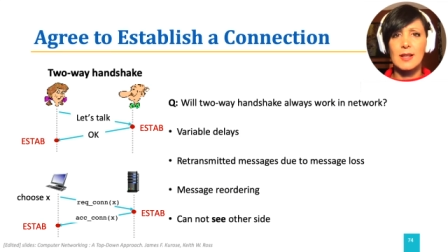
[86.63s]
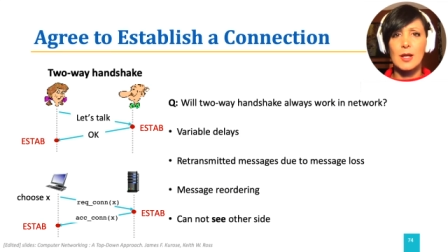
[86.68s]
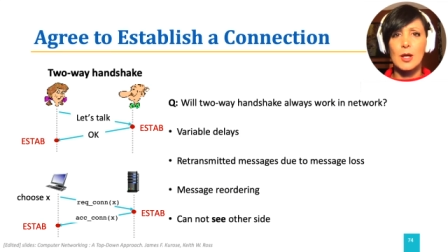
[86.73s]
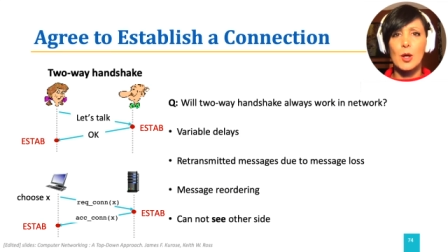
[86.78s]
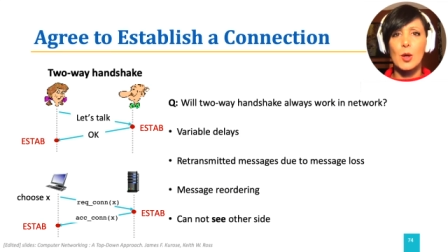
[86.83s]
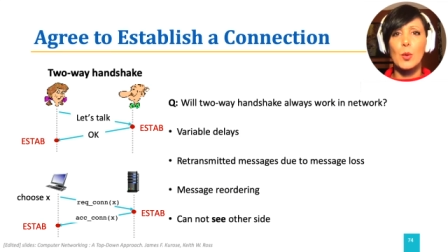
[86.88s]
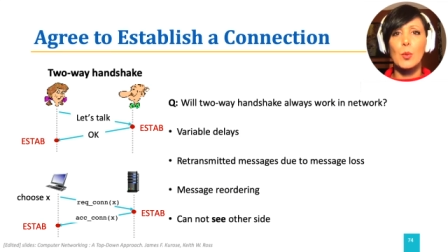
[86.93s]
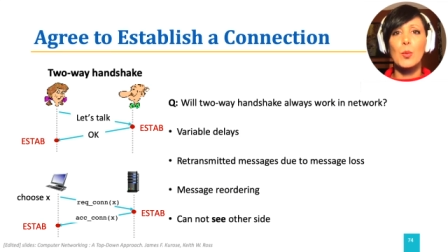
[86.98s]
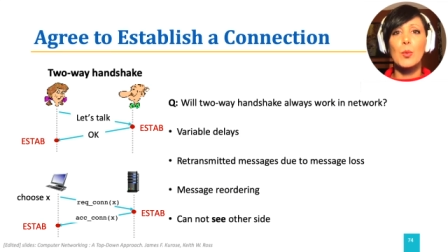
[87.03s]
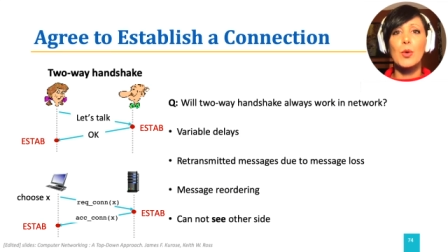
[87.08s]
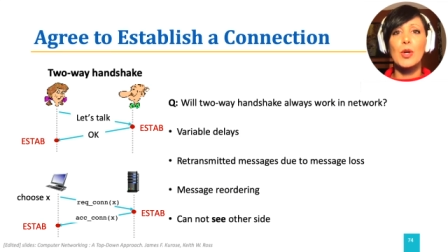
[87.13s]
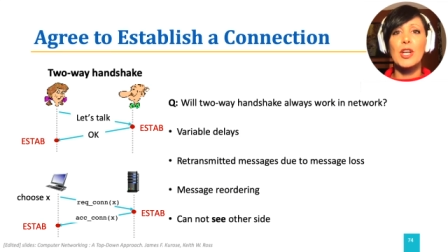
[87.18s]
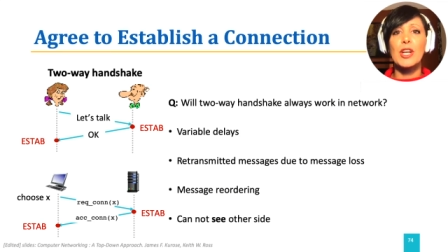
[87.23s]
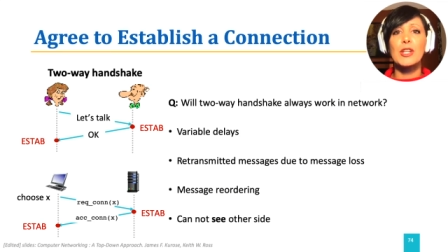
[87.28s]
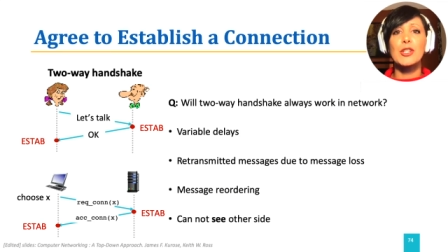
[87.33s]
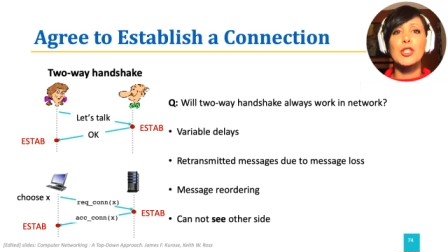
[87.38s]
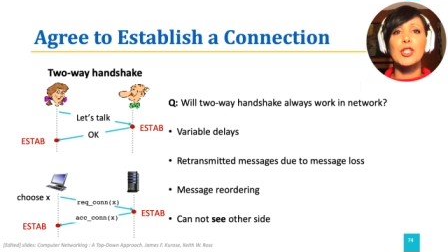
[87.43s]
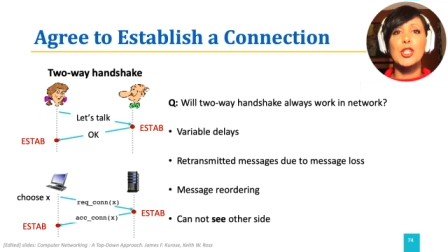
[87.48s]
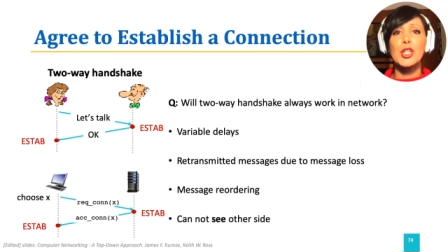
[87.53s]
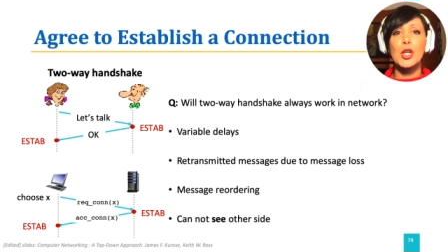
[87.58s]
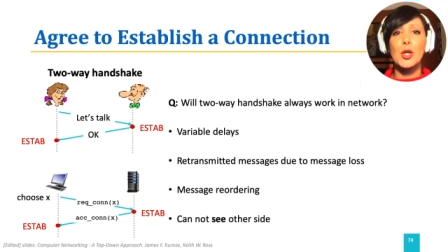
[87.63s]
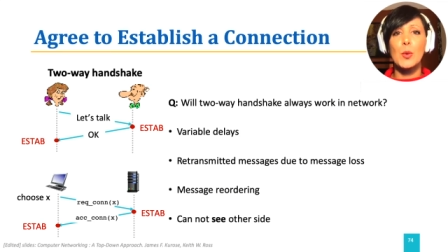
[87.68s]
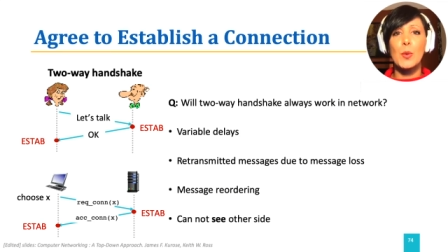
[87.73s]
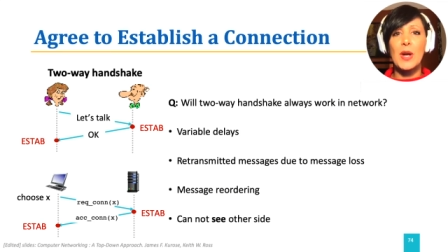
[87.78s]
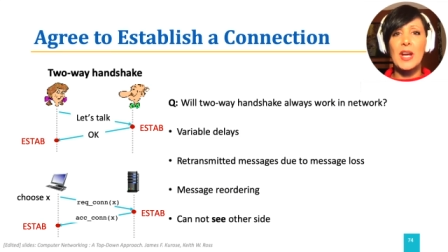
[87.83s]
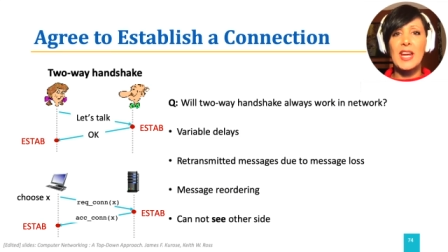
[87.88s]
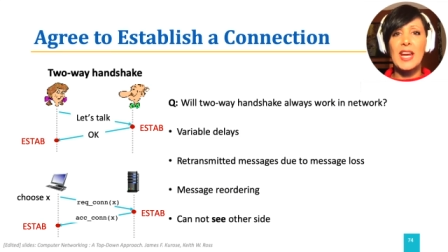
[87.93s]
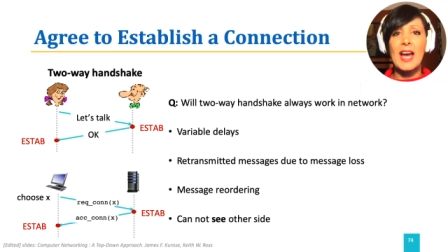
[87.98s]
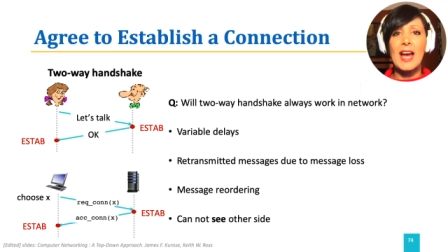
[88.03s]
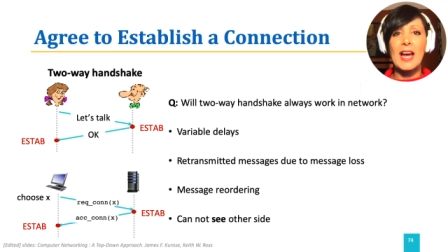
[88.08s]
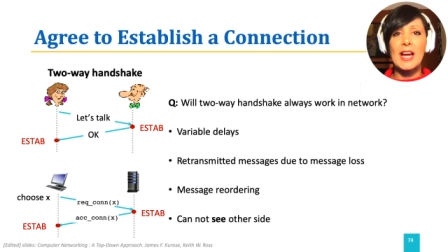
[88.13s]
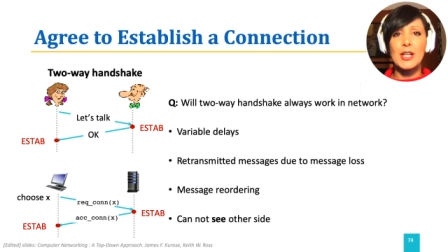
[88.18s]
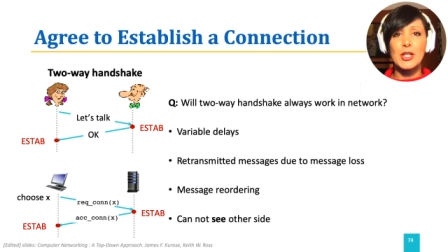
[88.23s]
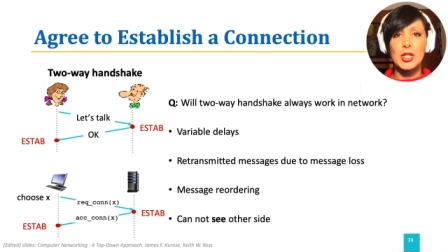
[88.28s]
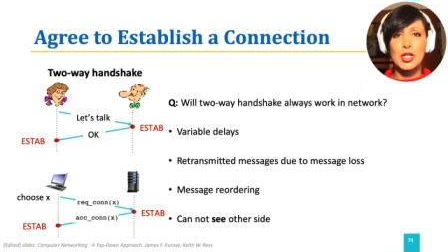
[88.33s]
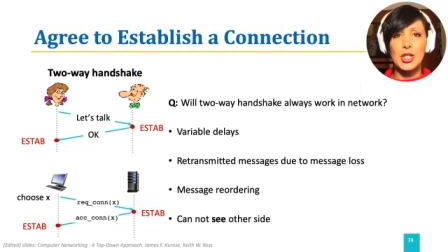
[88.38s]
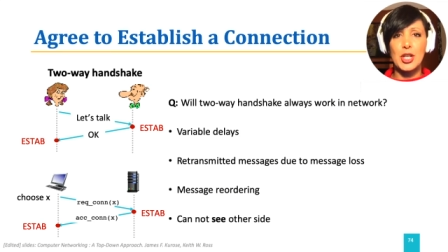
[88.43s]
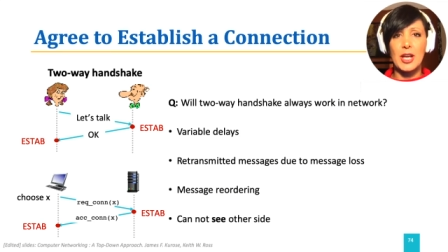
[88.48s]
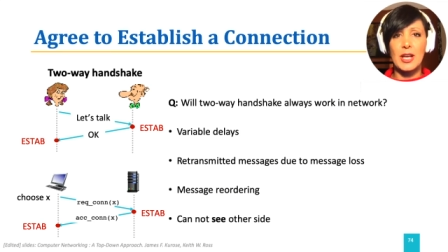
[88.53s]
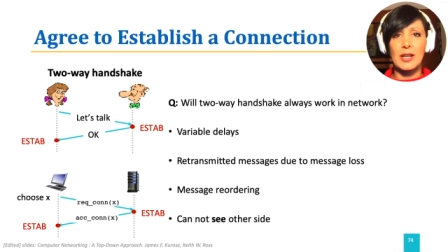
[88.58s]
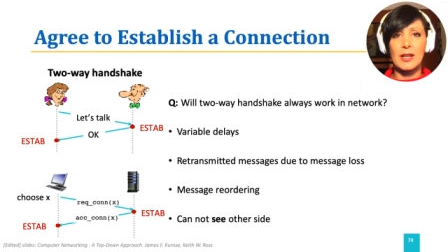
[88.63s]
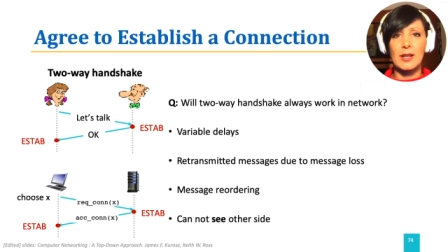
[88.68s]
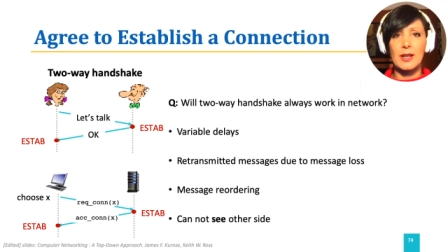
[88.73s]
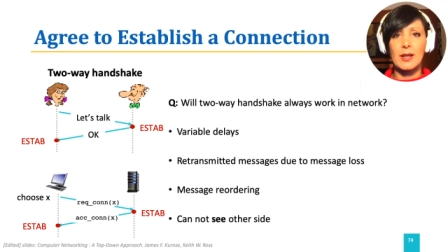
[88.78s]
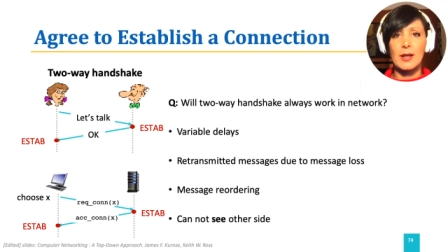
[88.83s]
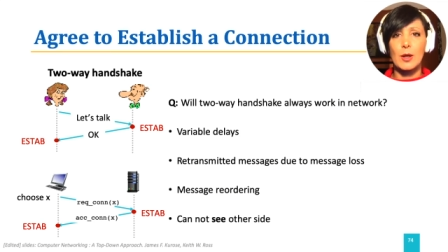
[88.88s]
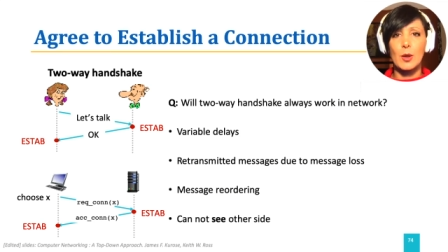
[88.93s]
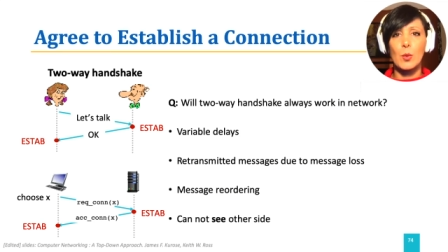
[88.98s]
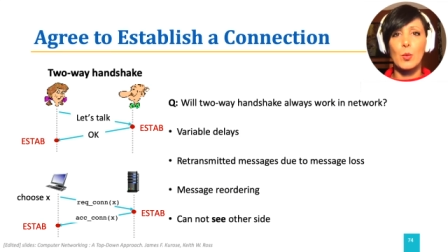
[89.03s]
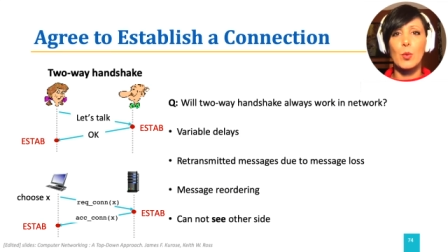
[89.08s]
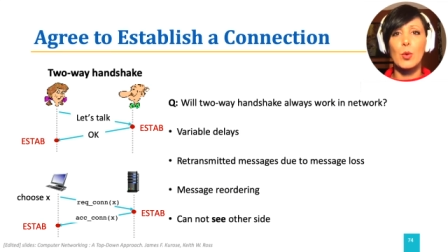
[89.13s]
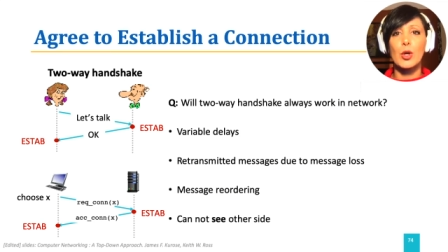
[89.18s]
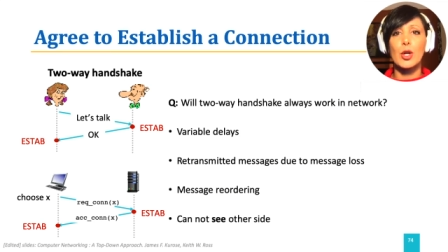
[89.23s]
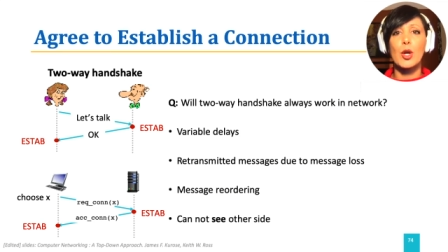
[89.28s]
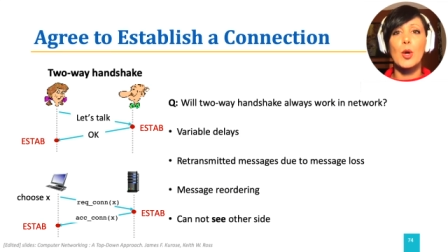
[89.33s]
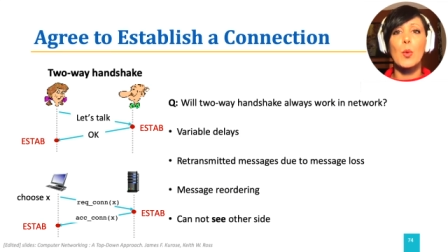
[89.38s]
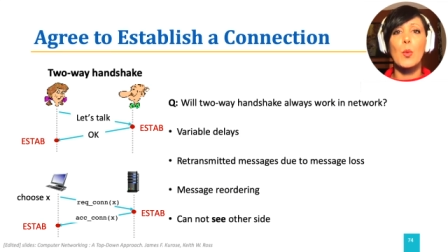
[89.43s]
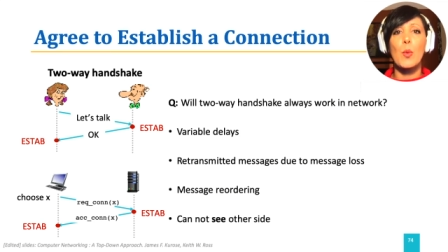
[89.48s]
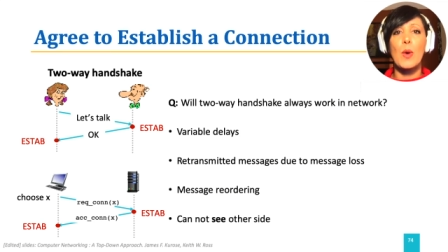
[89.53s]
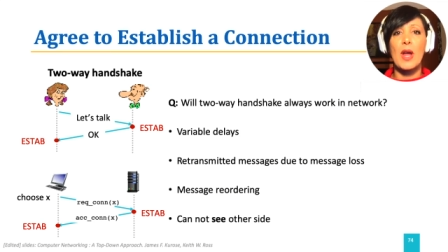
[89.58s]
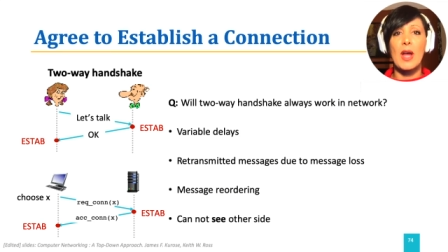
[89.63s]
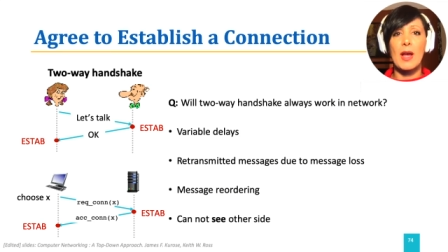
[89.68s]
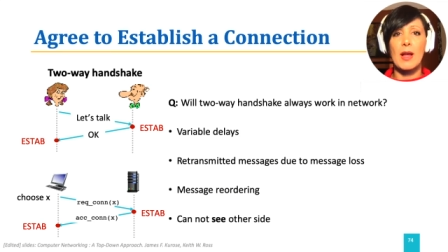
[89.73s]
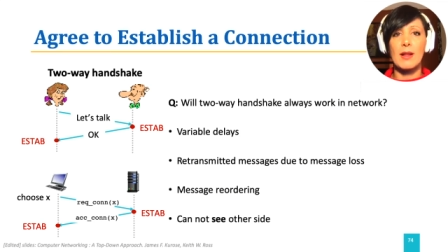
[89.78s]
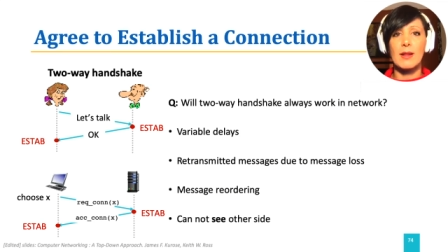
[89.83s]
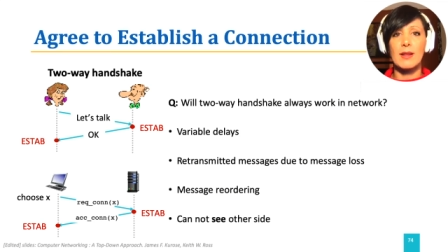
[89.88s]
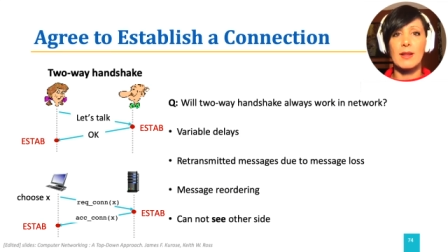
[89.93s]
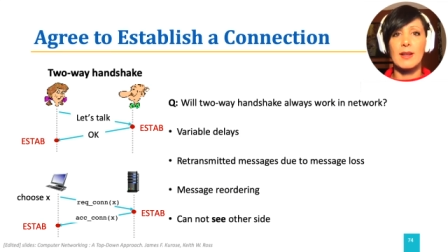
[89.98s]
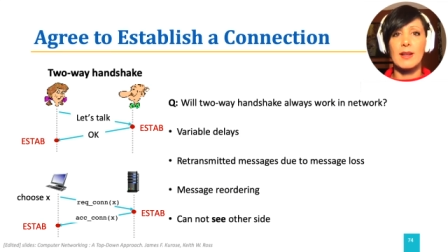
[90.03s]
would a two-way handshake work well